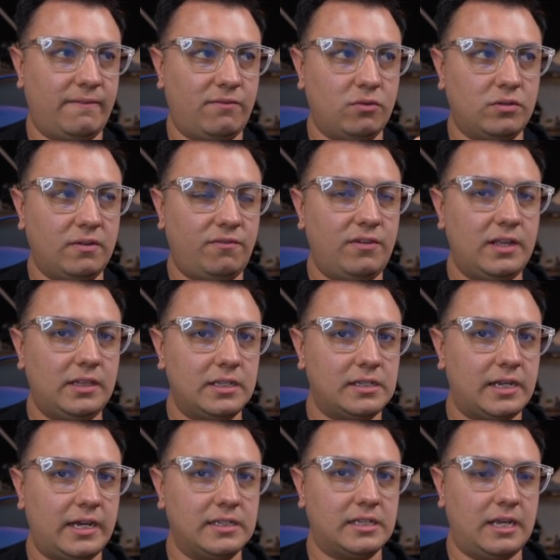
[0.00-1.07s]
If you defeat the
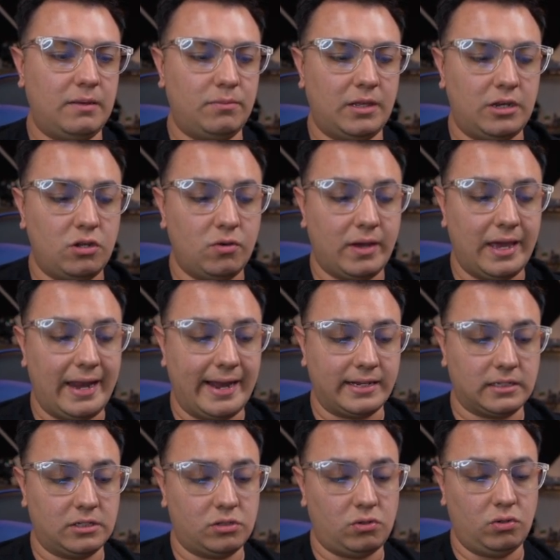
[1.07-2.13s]
side scheme, then you get
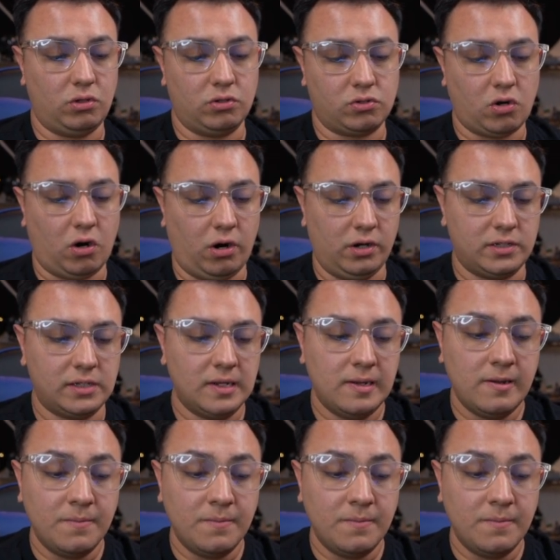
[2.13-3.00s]
access to those cards.